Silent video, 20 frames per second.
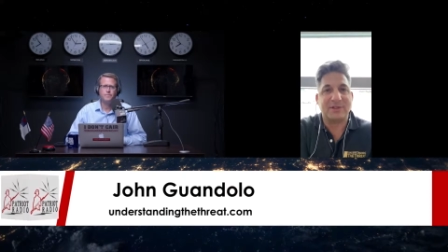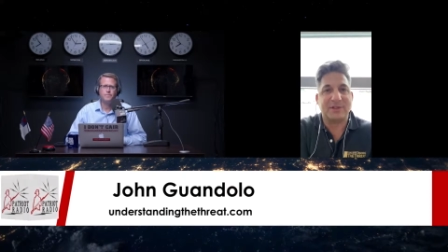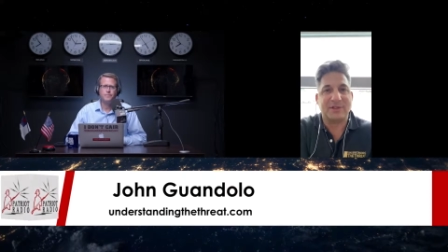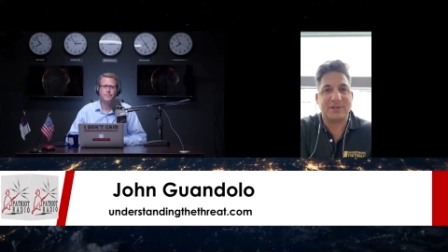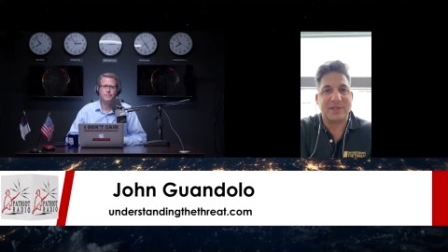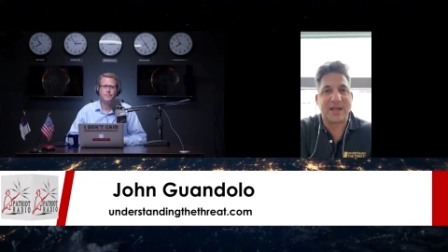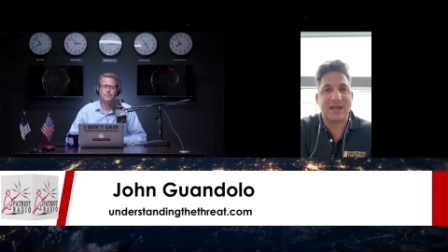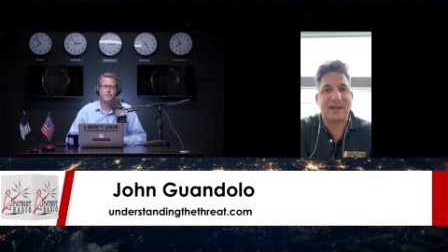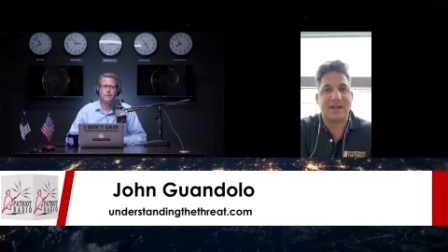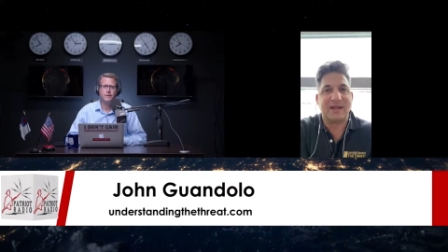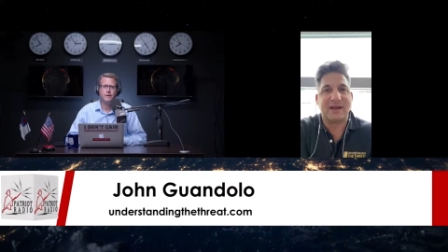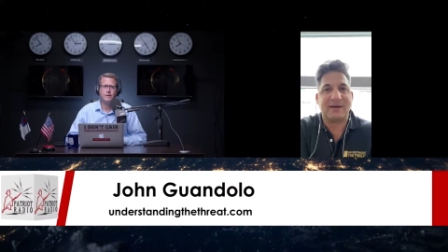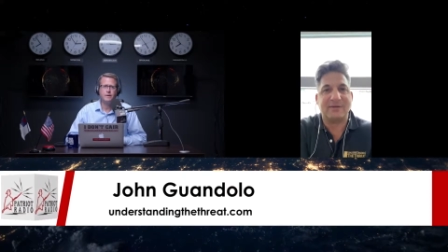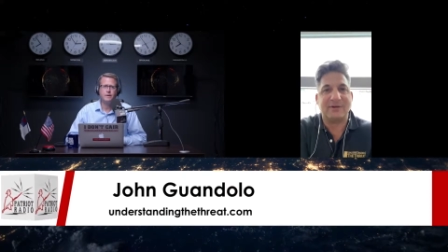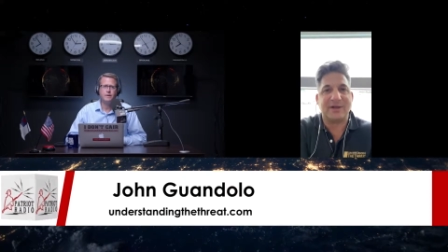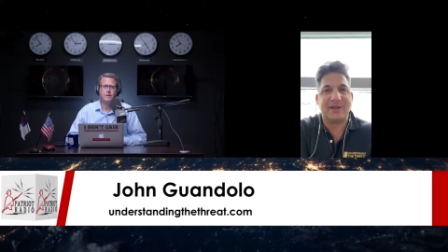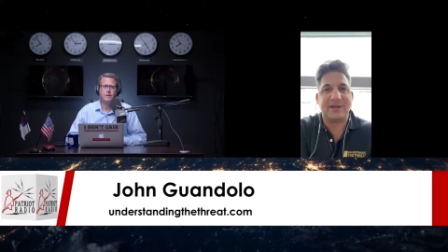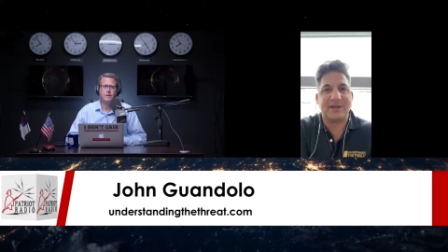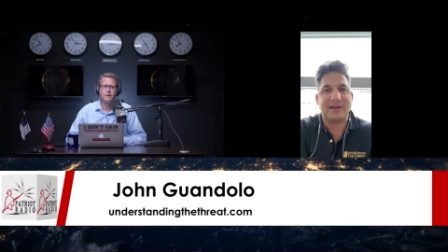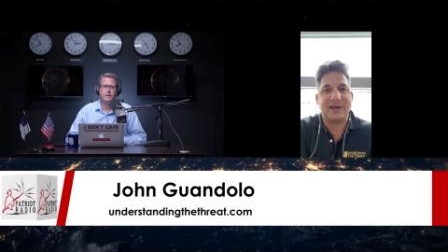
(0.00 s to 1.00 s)
at the state
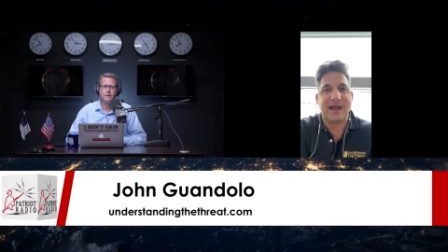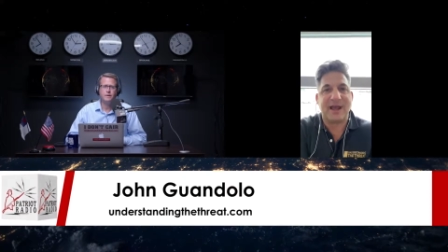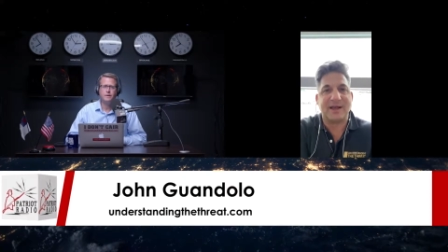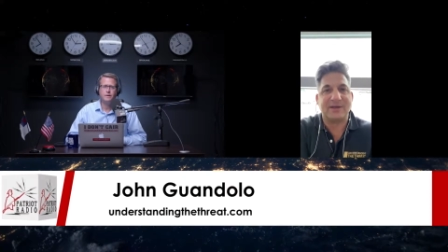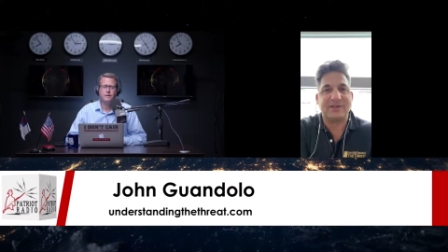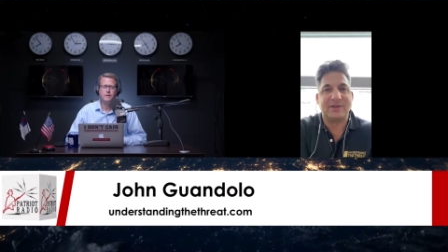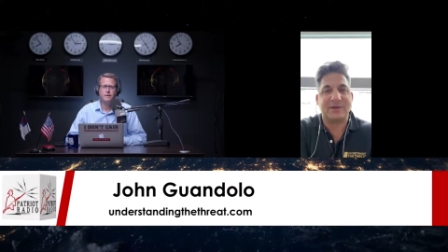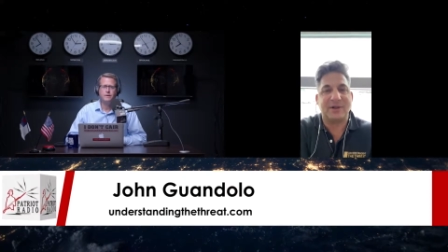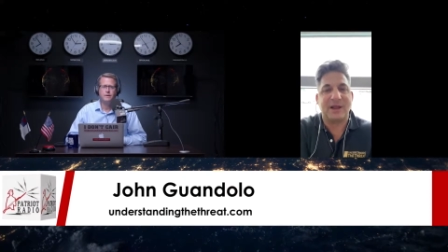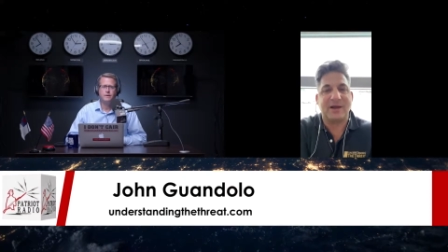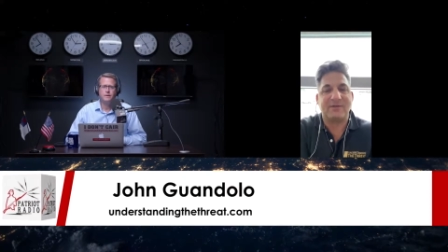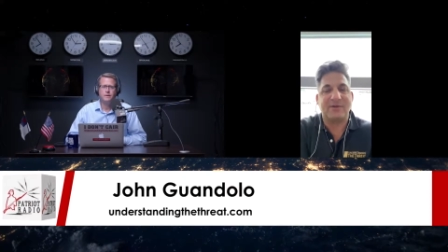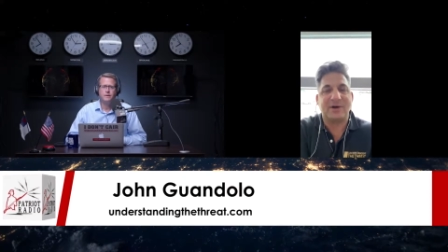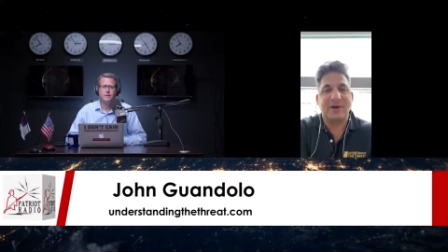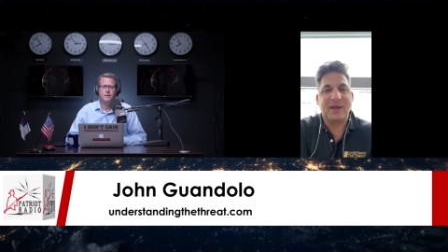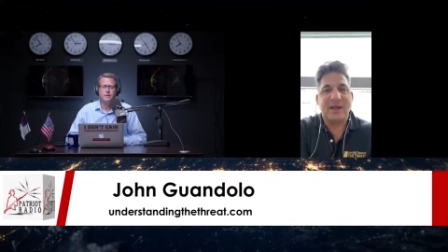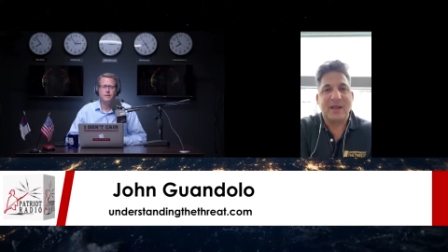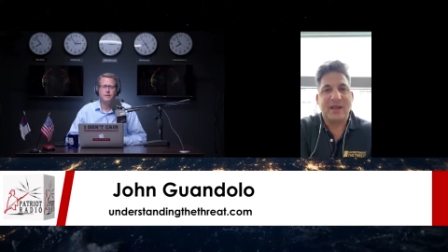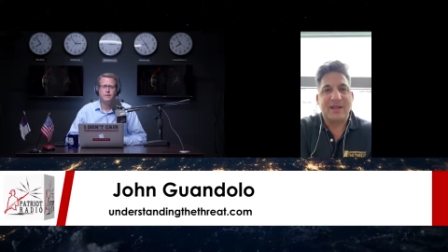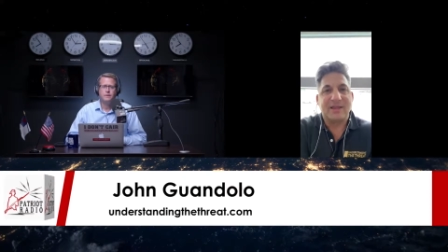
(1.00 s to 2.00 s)
level, at the national
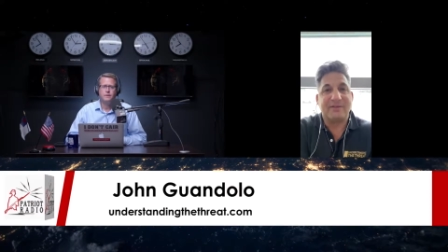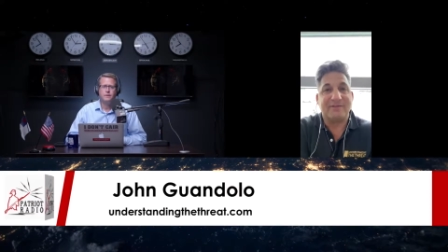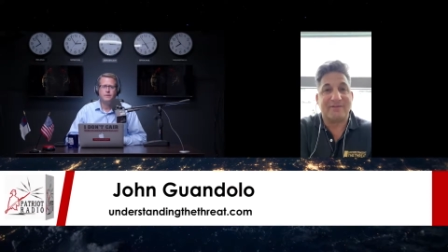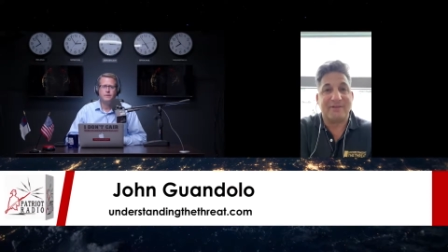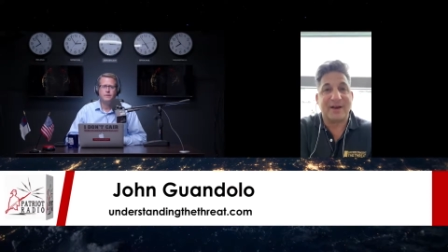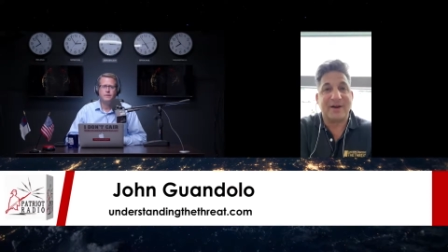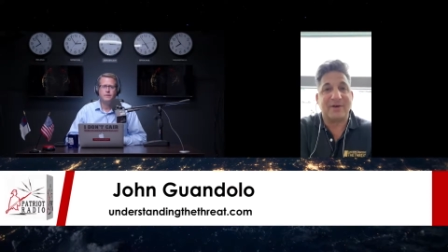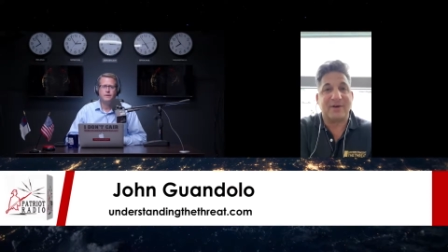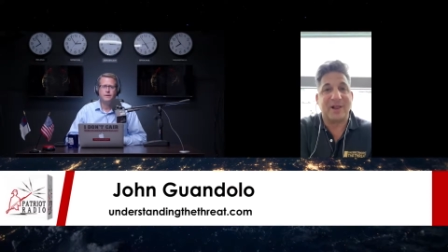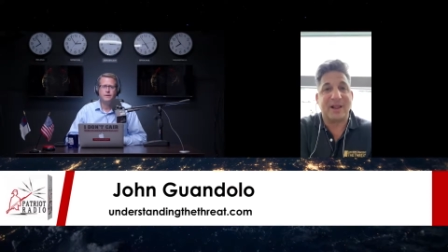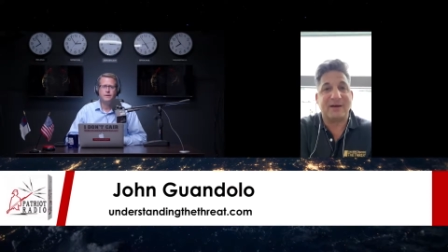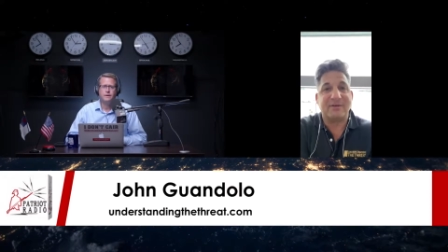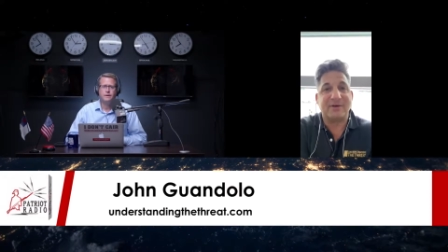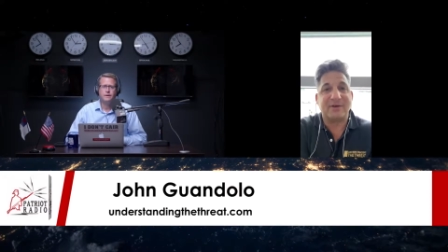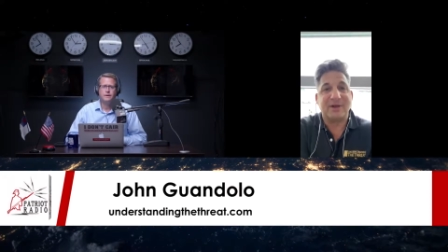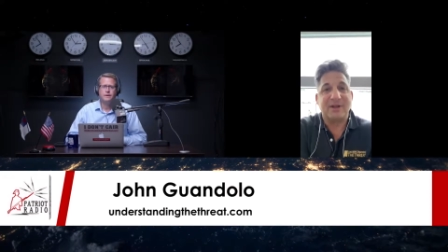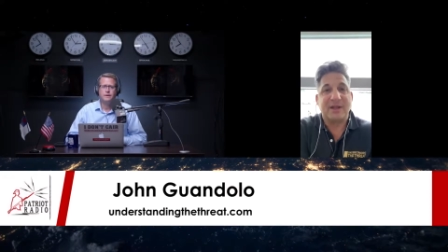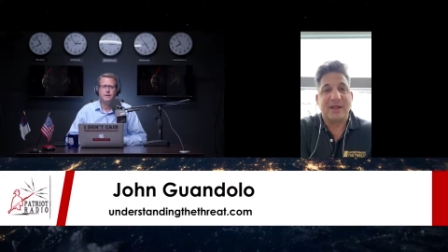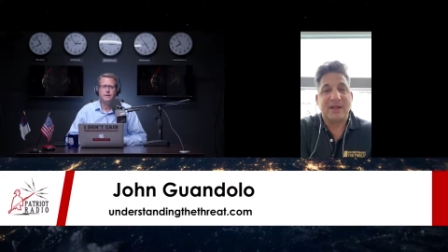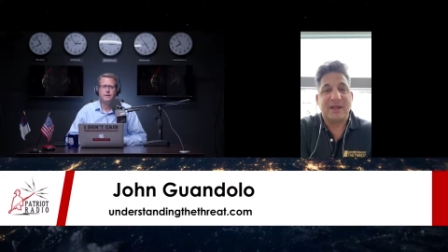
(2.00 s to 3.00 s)
level, the federal
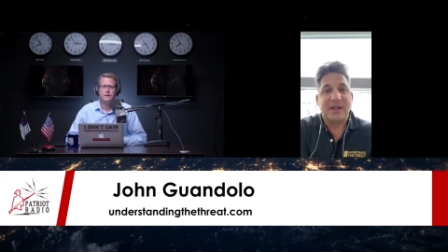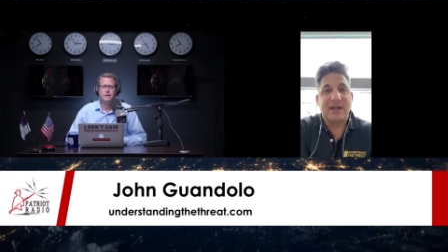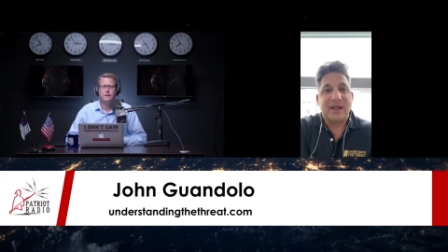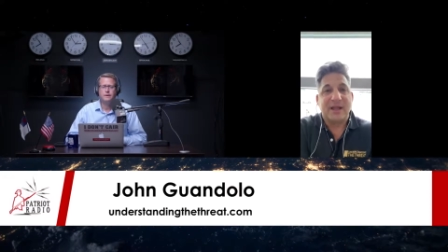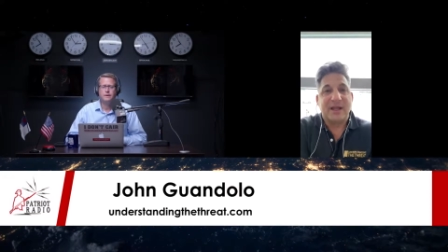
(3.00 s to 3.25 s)
level,